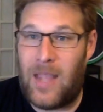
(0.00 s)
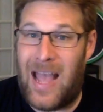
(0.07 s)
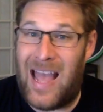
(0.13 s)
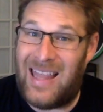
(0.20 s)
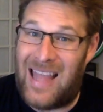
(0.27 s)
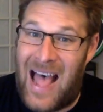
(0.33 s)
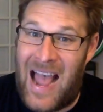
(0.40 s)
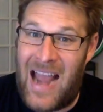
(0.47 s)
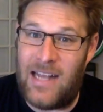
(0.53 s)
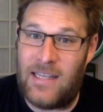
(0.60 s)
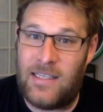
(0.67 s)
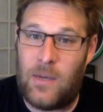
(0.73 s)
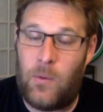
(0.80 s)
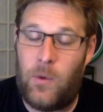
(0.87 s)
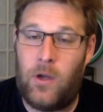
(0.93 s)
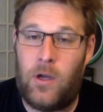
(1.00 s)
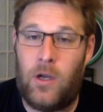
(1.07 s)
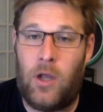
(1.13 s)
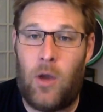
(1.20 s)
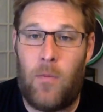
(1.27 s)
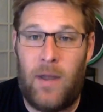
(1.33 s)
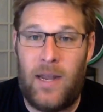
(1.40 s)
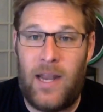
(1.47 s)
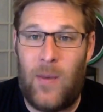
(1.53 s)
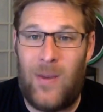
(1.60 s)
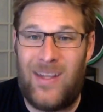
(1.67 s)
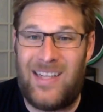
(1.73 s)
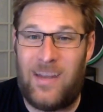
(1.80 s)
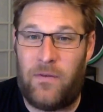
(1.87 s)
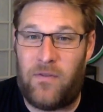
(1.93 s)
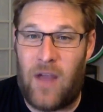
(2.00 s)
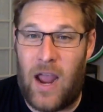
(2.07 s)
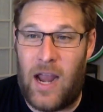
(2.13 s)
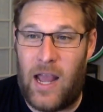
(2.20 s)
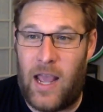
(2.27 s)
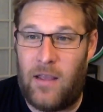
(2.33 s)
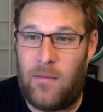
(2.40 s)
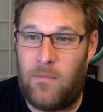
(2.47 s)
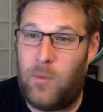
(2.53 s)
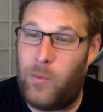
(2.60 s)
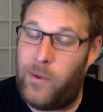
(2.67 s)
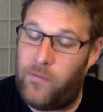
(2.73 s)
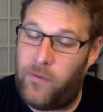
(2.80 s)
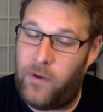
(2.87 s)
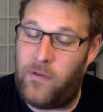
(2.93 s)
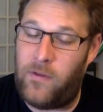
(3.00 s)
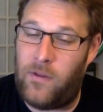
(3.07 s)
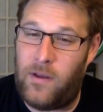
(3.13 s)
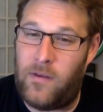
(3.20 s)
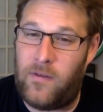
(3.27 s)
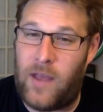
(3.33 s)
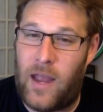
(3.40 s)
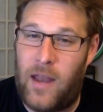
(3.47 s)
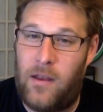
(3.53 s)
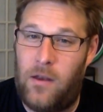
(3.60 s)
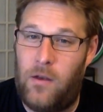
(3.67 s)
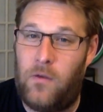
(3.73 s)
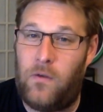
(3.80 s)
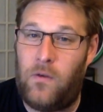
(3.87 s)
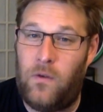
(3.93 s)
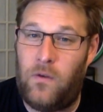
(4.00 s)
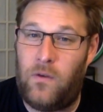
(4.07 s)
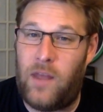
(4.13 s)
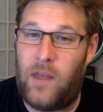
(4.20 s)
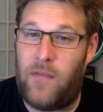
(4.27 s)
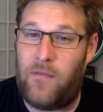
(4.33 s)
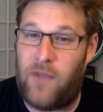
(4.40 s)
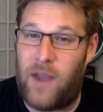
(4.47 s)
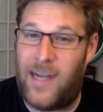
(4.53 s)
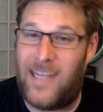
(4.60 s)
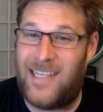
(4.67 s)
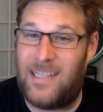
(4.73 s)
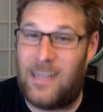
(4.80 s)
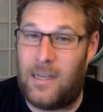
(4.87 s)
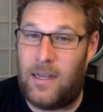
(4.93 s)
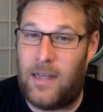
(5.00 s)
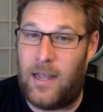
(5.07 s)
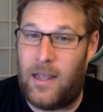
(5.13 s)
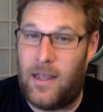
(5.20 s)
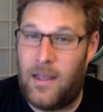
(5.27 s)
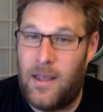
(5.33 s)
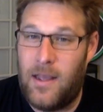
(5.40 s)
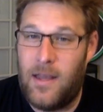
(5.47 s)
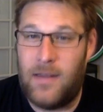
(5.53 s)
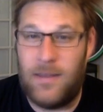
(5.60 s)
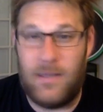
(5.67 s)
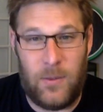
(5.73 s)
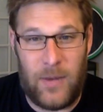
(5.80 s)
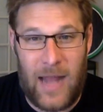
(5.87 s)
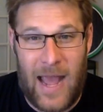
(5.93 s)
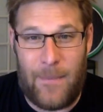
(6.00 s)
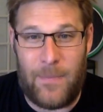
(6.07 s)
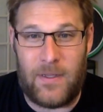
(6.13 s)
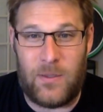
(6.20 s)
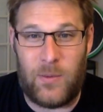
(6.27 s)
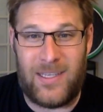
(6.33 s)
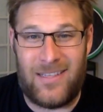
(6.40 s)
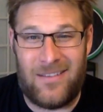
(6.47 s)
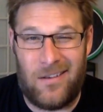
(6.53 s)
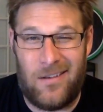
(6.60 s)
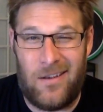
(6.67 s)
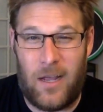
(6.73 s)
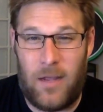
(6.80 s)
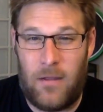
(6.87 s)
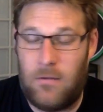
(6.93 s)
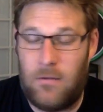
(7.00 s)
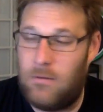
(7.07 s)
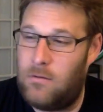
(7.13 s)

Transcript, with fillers: I lied and said we were going to go Monday, Wednesday, Friday, but we've recently decided to do Tuesday, Friday, Sunday to see what happens with Sunday.